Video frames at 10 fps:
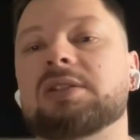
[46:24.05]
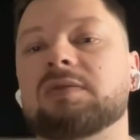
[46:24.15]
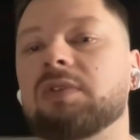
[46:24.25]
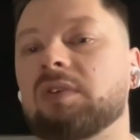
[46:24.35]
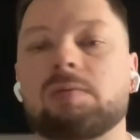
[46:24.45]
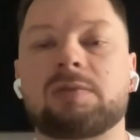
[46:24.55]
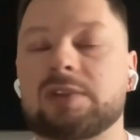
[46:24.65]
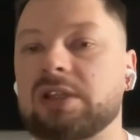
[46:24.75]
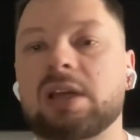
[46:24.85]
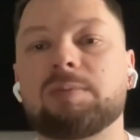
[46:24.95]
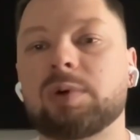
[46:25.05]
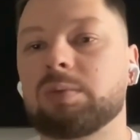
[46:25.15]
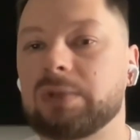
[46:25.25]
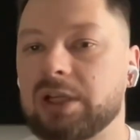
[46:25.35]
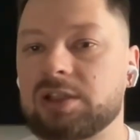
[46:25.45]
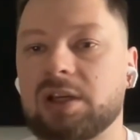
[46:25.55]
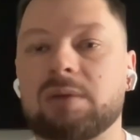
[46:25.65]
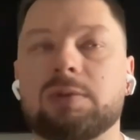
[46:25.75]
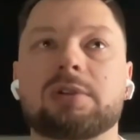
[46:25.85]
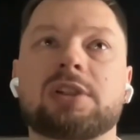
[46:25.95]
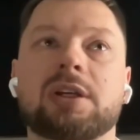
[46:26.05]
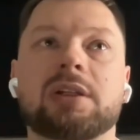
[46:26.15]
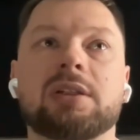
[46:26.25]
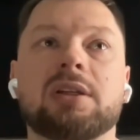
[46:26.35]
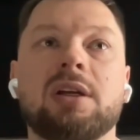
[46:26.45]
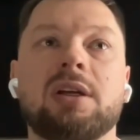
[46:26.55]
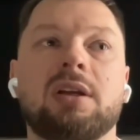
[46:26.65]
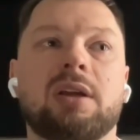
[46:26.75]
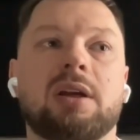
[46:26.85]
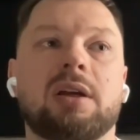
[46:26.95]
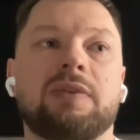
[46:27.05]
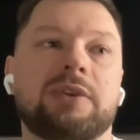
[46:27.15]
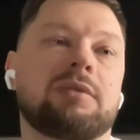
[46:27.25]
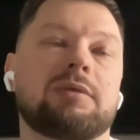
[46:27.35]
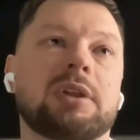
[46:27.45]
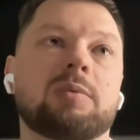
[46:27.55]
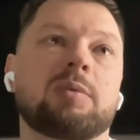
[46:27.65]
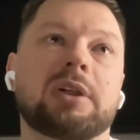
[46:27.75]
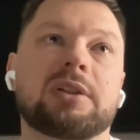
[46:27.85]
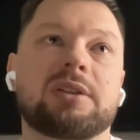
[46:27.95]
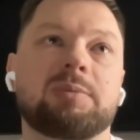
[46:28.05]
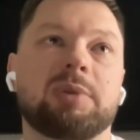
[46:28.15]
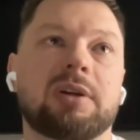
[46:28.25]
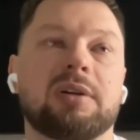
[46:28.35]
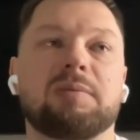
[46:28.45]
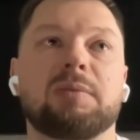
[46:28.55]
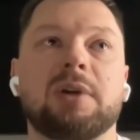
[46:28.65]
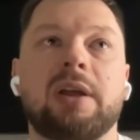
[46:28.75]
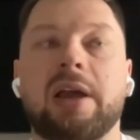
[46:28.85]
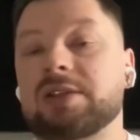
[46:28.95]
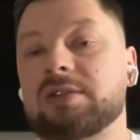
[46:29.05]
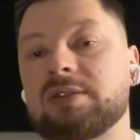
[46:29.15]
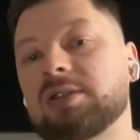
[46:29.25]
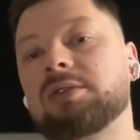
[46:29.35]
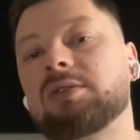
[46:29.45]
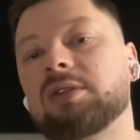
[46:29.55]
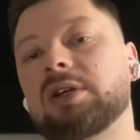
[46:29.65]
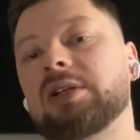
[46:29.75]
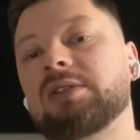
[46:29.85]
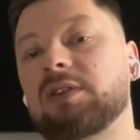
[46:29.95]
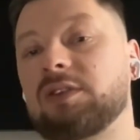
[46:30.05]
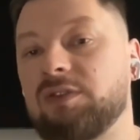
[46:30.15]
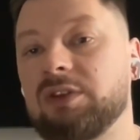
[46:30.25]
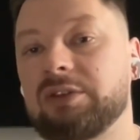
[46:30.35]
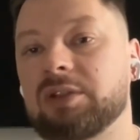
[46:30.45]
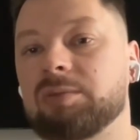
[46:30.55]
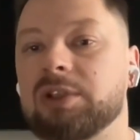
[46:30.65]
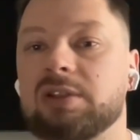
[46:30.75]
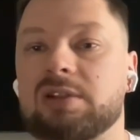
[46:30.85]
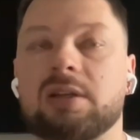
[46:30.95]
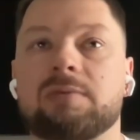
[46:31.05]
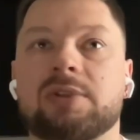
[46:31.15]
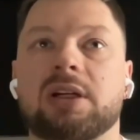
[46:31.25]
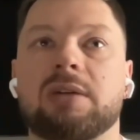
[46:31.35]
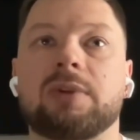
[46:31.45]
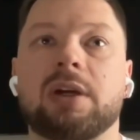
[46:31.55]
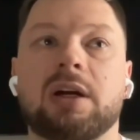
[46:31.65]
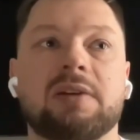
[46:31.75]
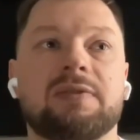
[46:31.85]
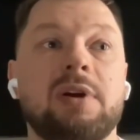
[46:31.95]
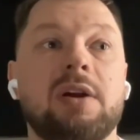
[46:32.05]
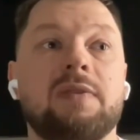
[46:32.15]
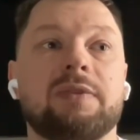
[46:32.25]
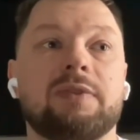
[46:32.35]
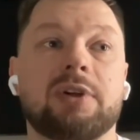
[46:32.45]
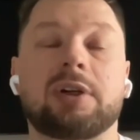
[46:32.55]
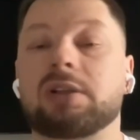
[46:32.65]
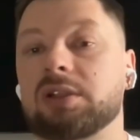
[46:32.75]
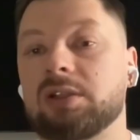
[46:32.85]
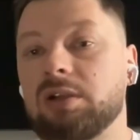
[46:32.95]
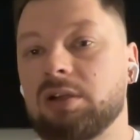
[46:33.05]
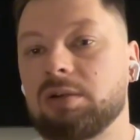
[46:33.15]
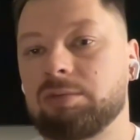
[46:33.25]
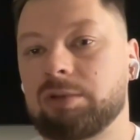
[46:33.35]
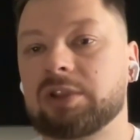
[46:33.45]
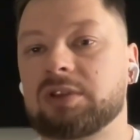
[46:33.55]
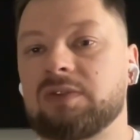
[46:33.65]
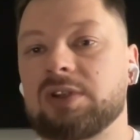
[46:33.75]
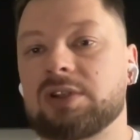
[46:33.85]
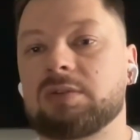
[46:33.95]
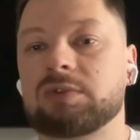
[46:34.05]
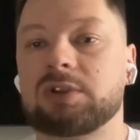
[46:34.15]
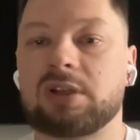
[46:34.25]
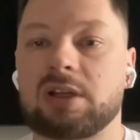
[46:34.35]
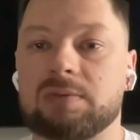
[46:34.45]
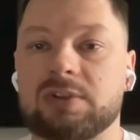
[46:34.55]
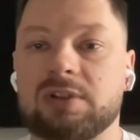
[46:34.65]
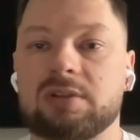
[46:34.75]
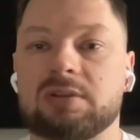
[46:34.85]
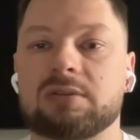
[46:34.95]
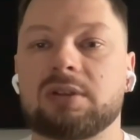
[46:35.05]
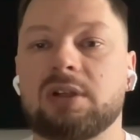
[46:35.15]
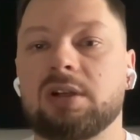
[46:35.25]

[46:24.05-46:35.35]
So, for example, this Tempo blockchain, they don't really want to become as decentralized as Ethereum, but at the same time, they have very clear product vision when it comes to